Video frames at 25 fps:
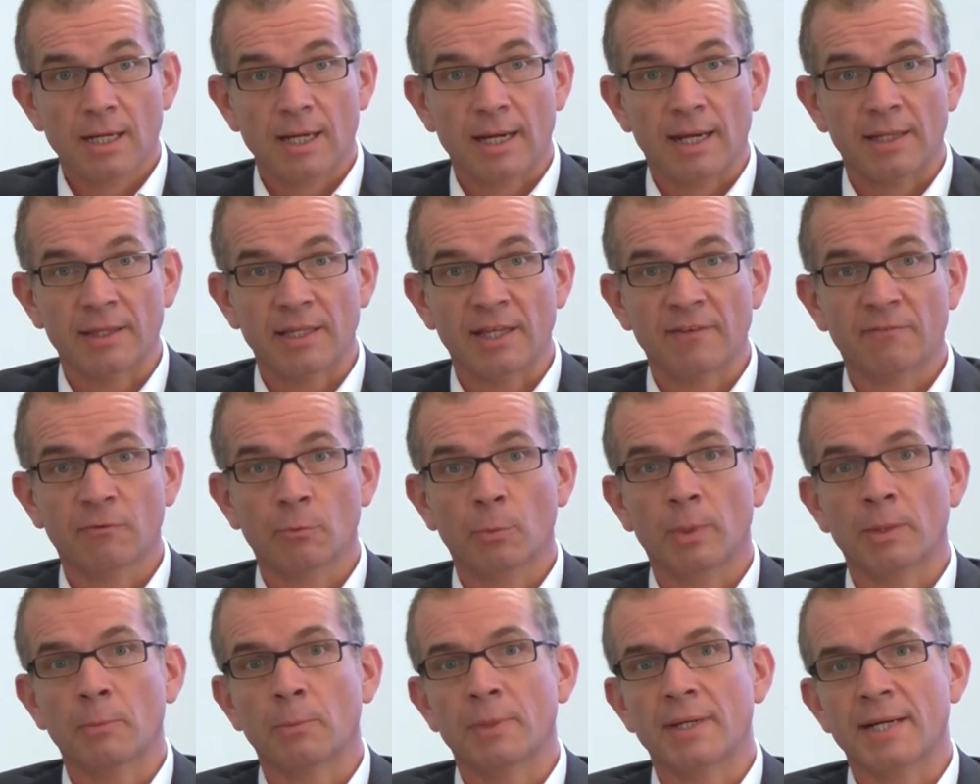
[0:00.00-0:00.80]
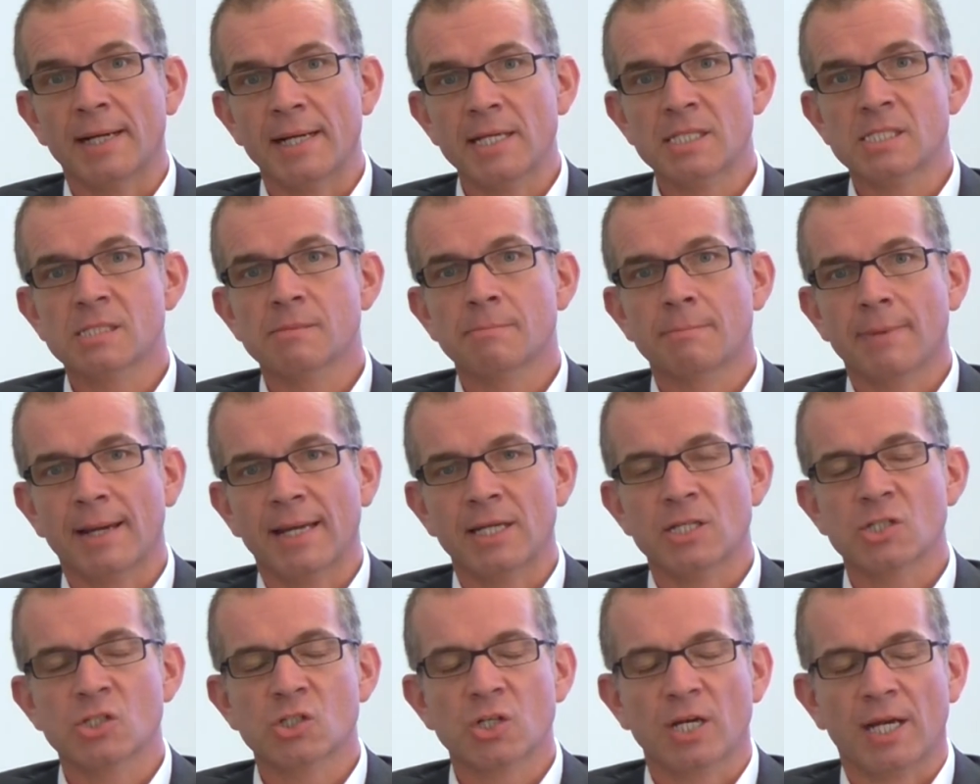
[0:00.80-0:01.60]
and therefore when we need to
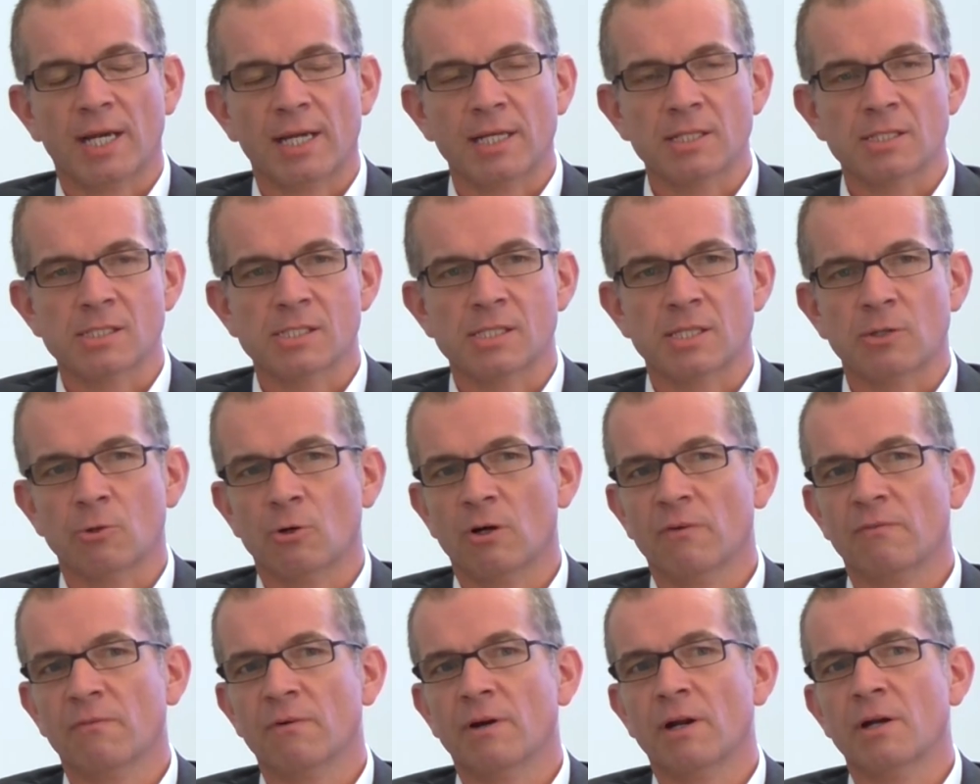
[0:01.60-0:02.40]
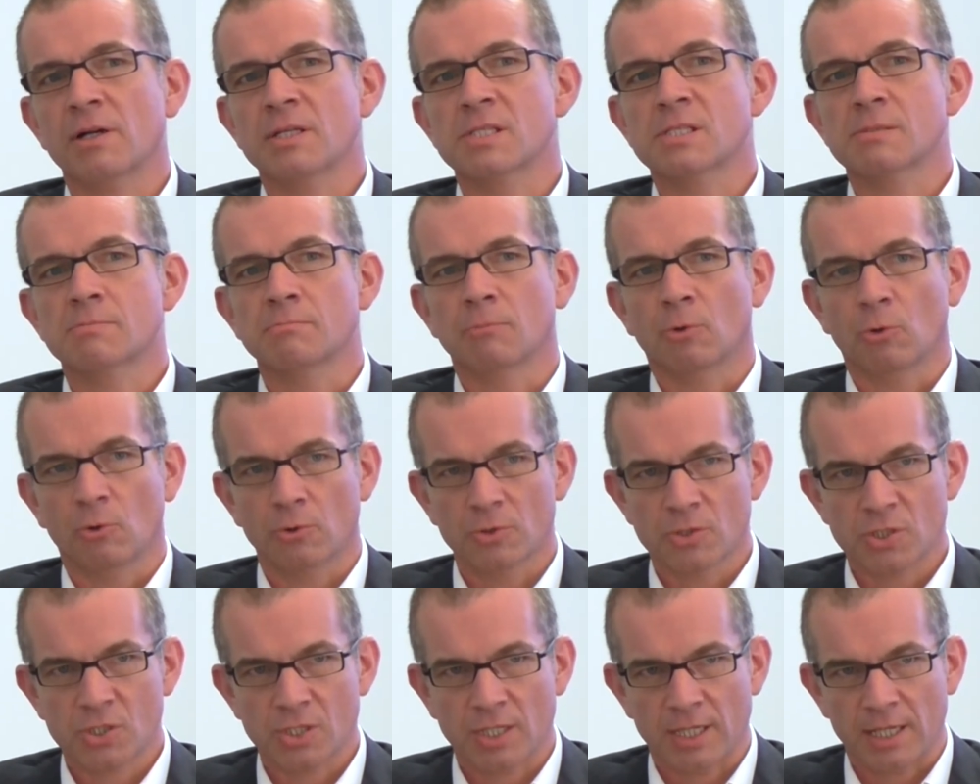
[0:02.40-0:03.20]
make changes, they're often only
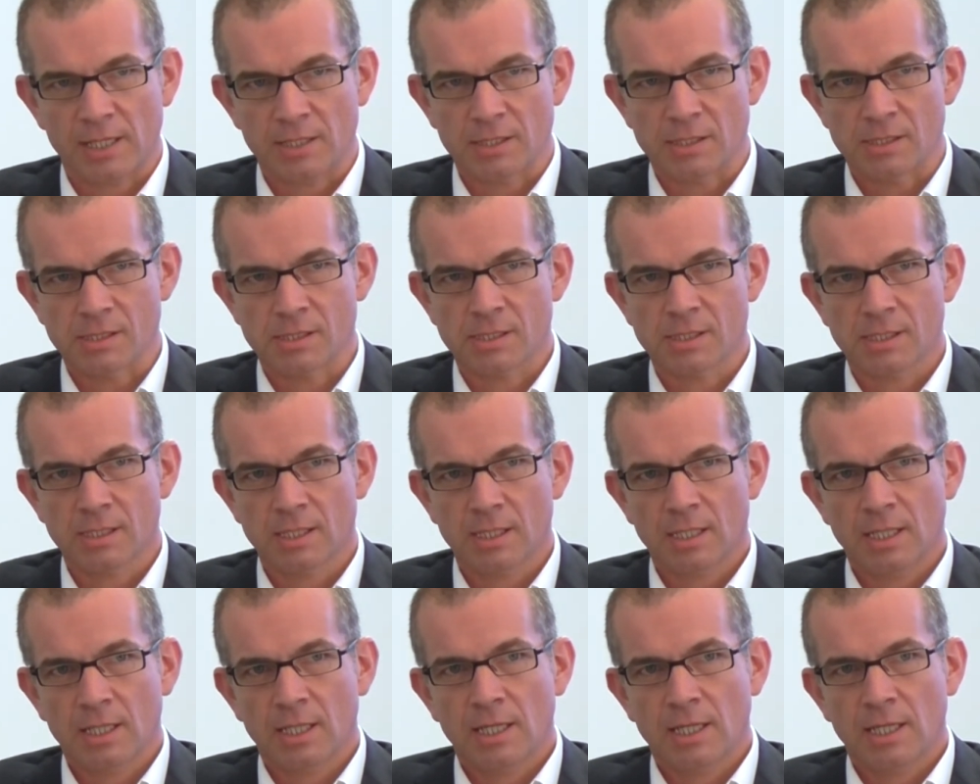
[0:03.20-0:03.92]
small changes.